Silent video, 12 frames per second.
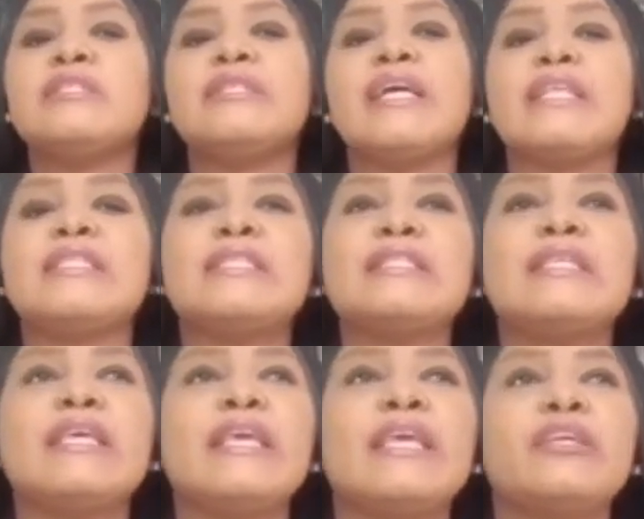
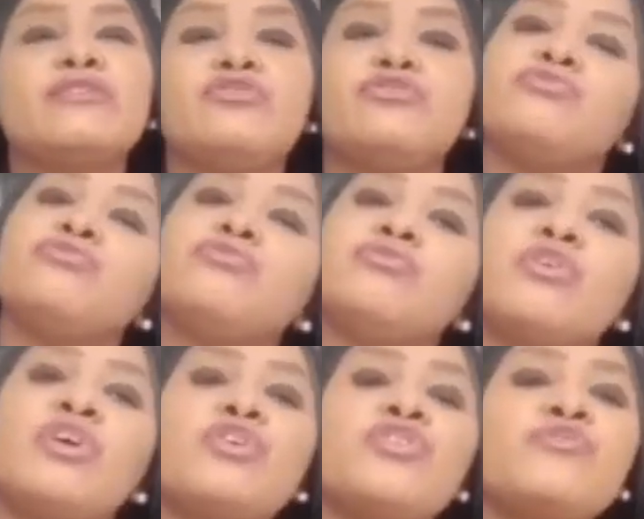Nancy Drew,
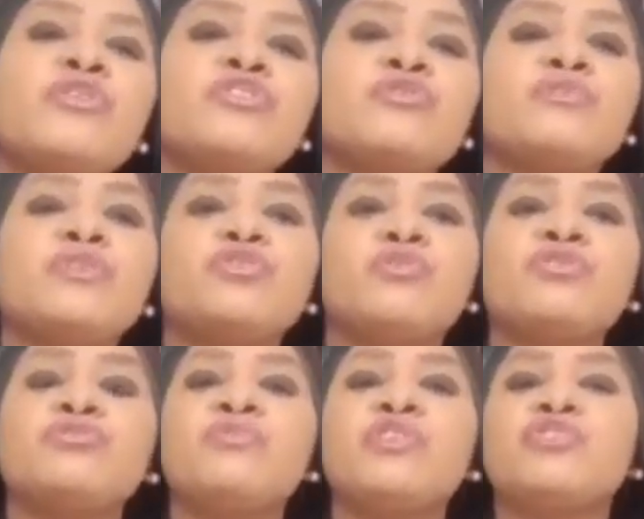you want
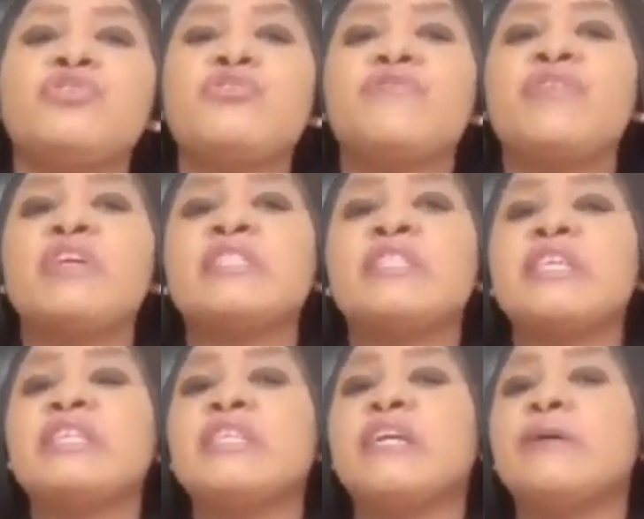to make sure you invest
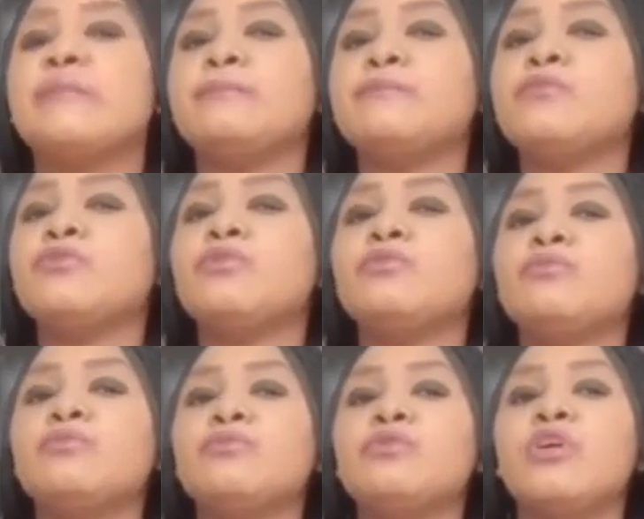in
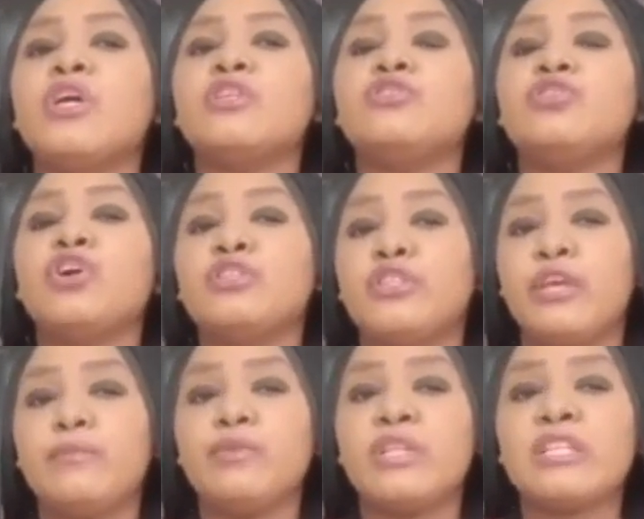your
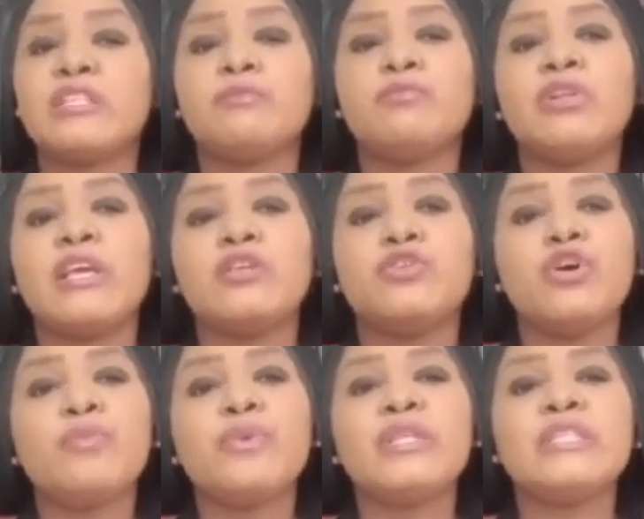name. That is more like
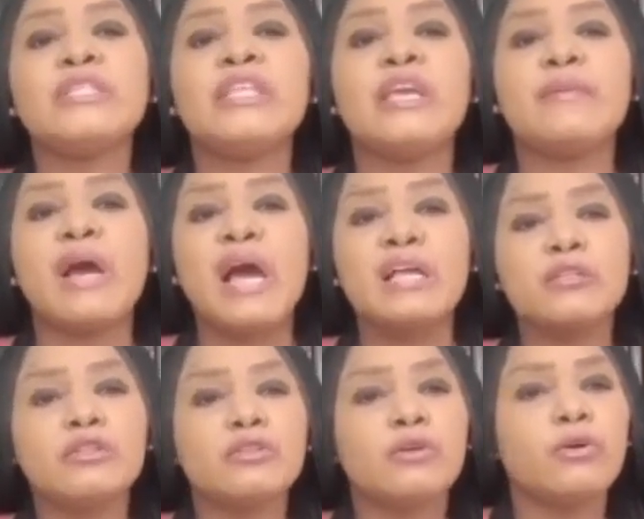your maiden name,
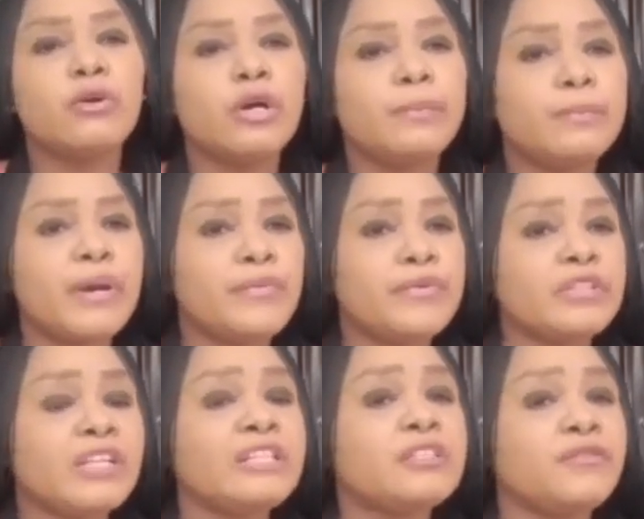and your married.
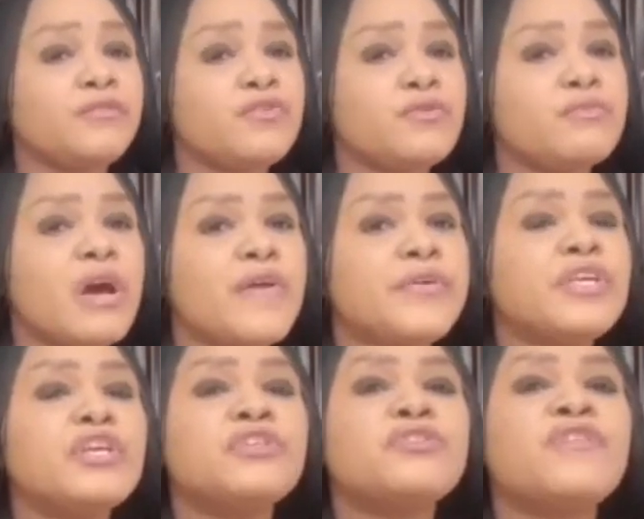That's if you're married.
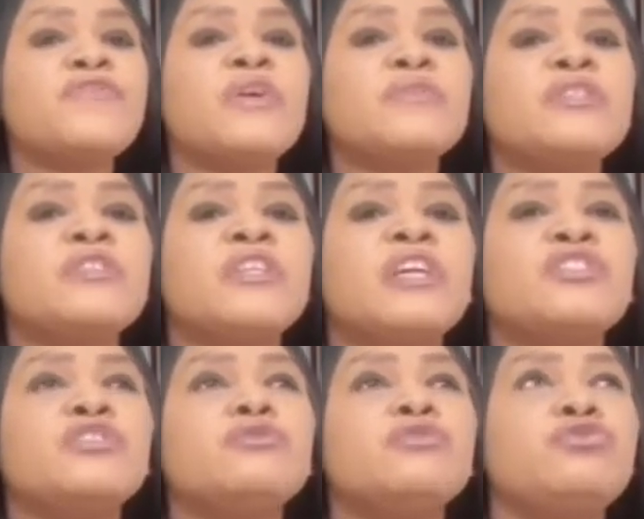So if you're Mrs.
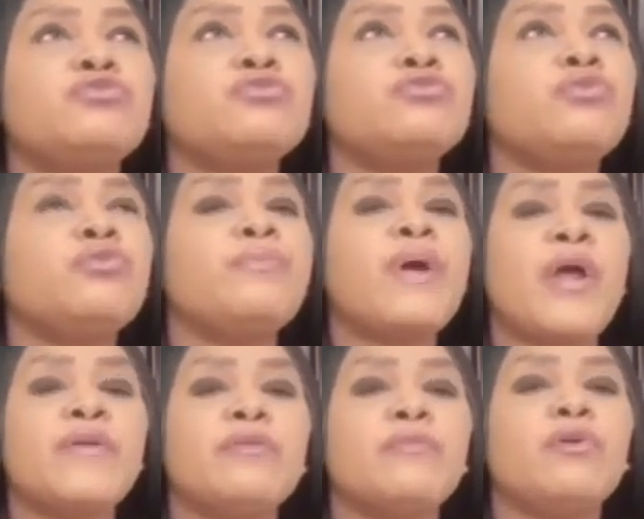Nancy Drew
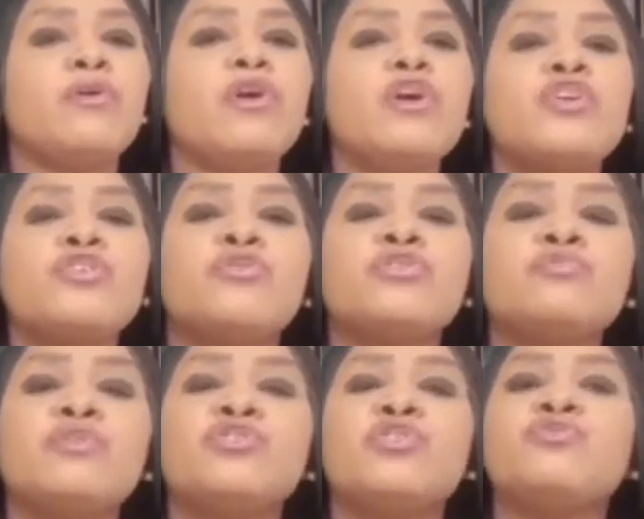Barrymore, you want to
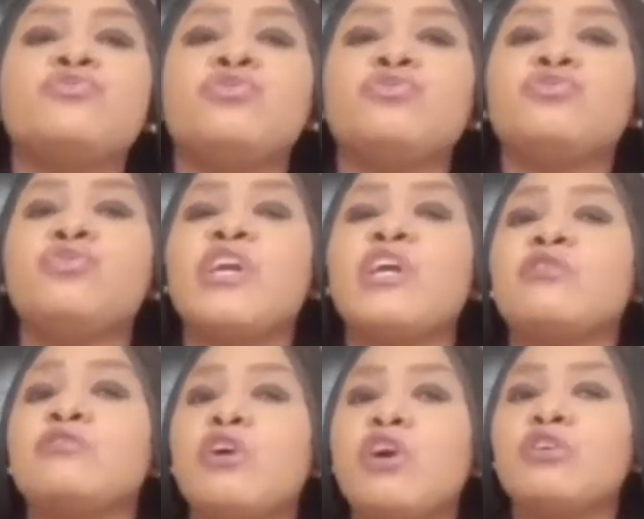make sure you
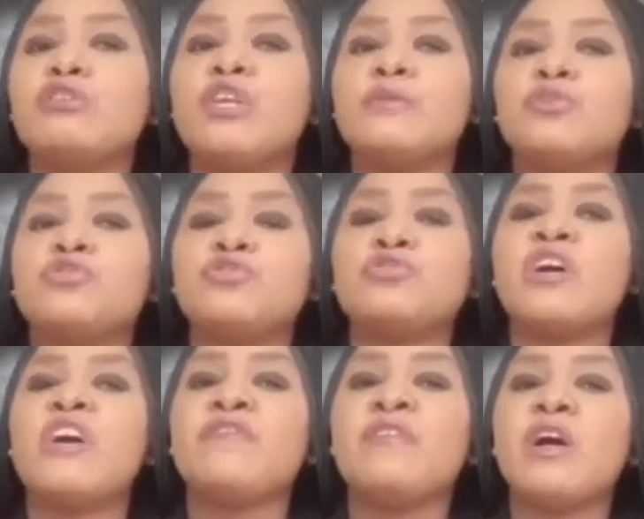include all names. So you should
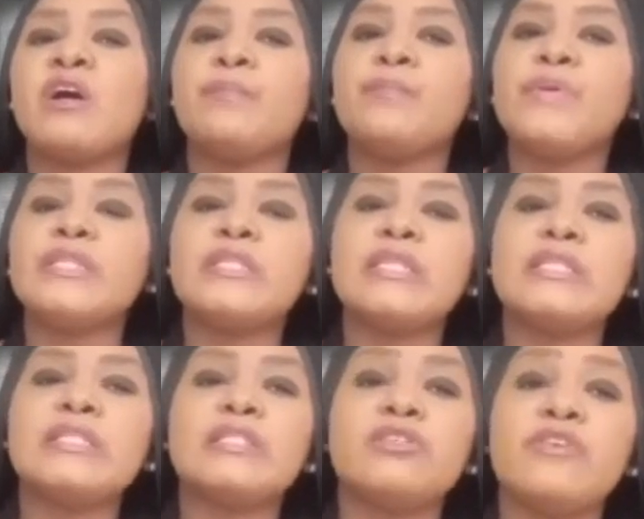have Mrs.
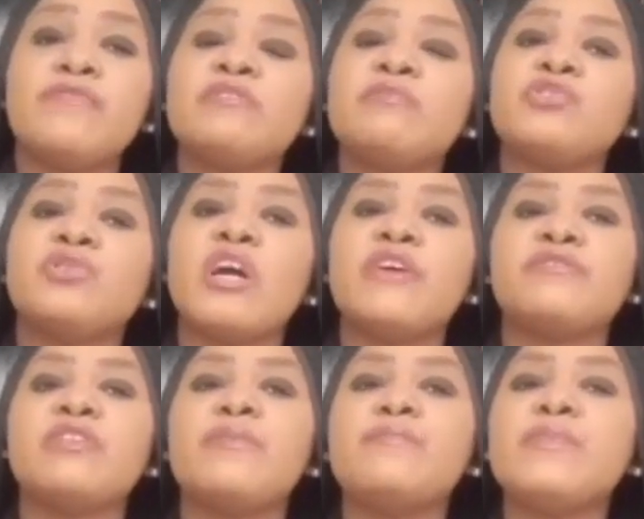Your investment should carry the
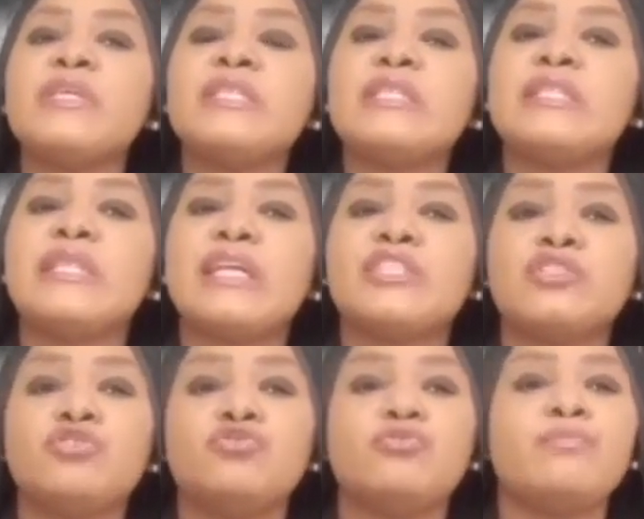name Mrs.
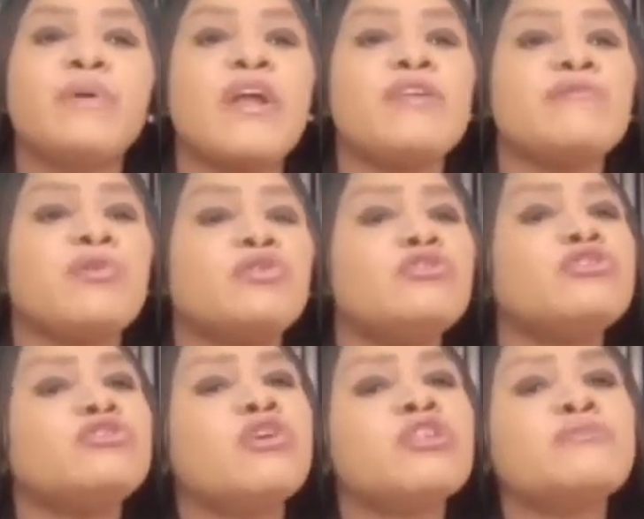Nancy Drew Barrymore,
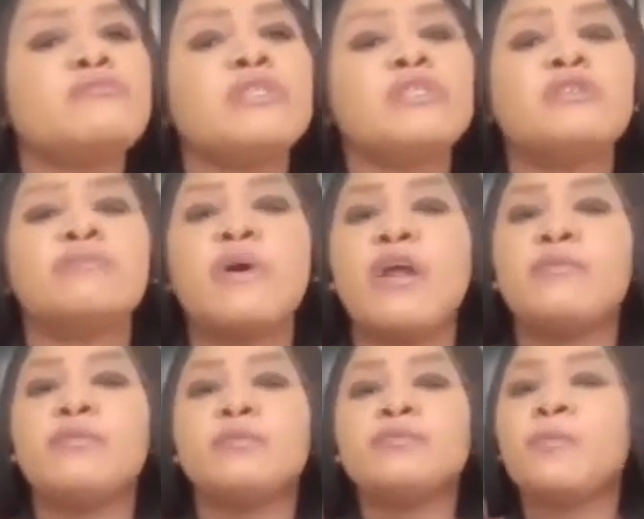not Mrs.
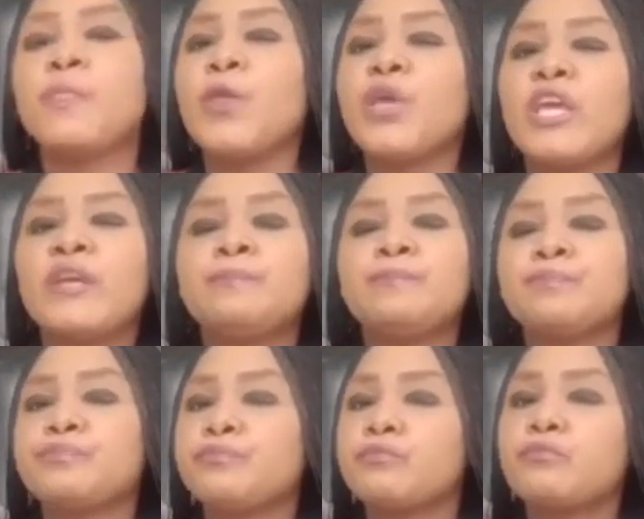Barrymore. Okay,
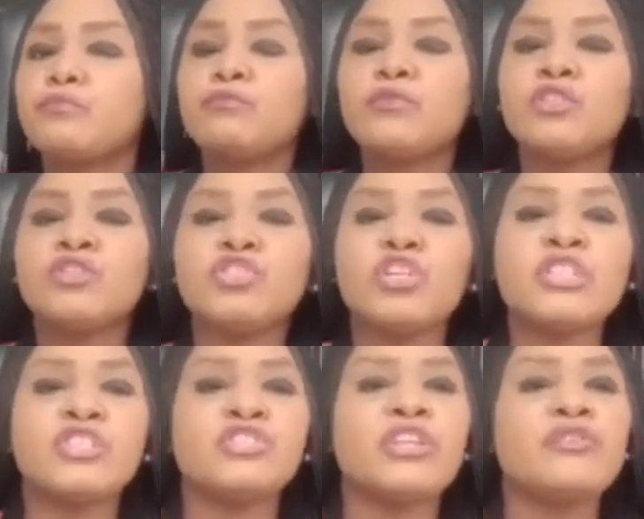just
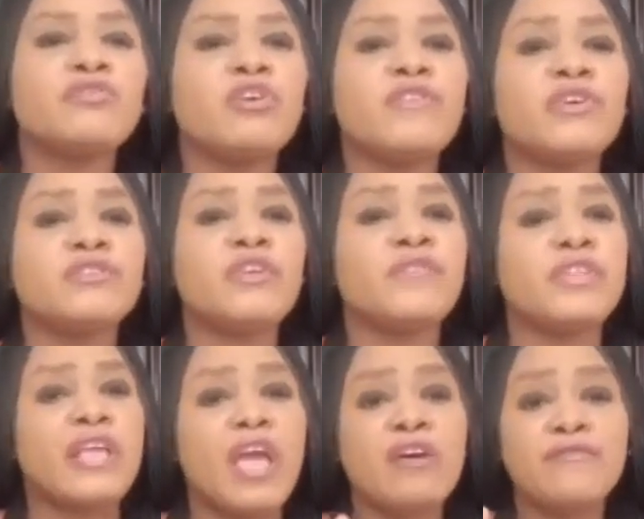ensure that you cover yourself in
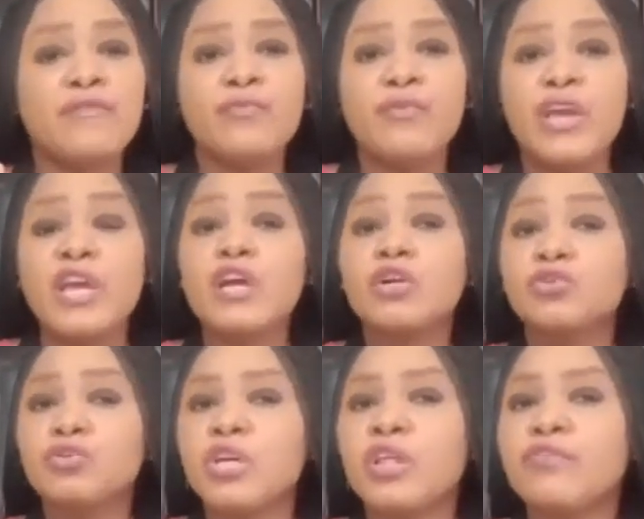every way
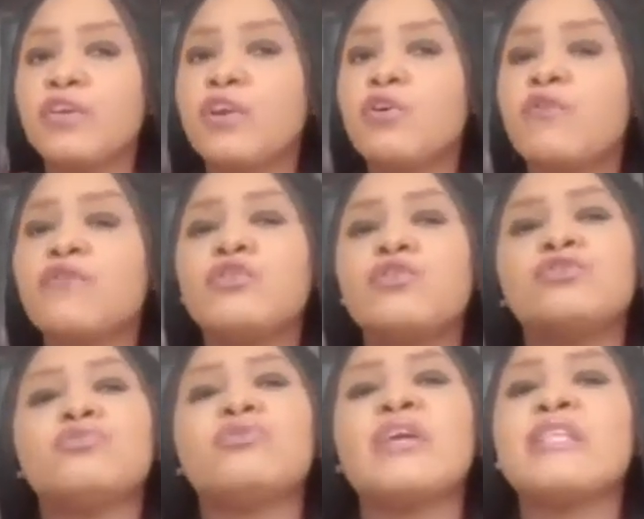you can think of.
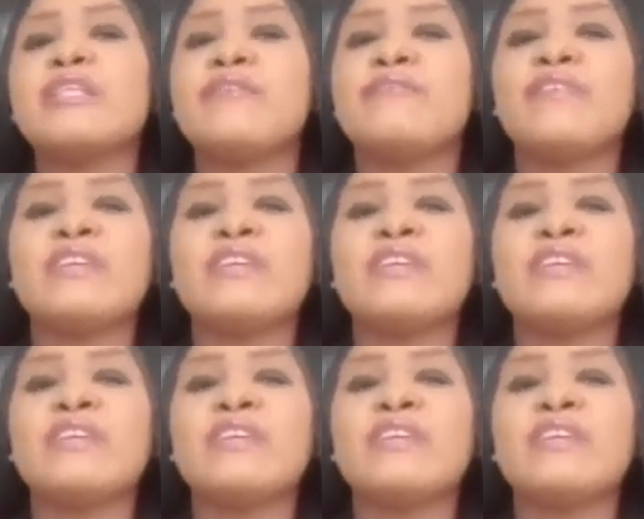So get into